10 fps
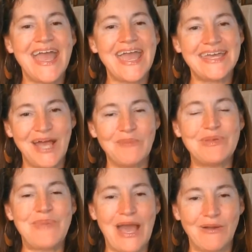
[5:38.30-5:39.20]
and I'll
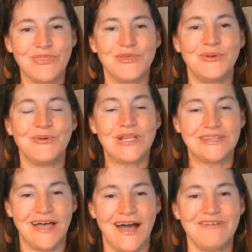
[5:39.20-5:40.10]
be back with you
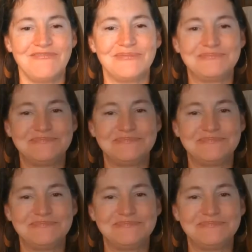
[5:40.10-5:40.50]
live.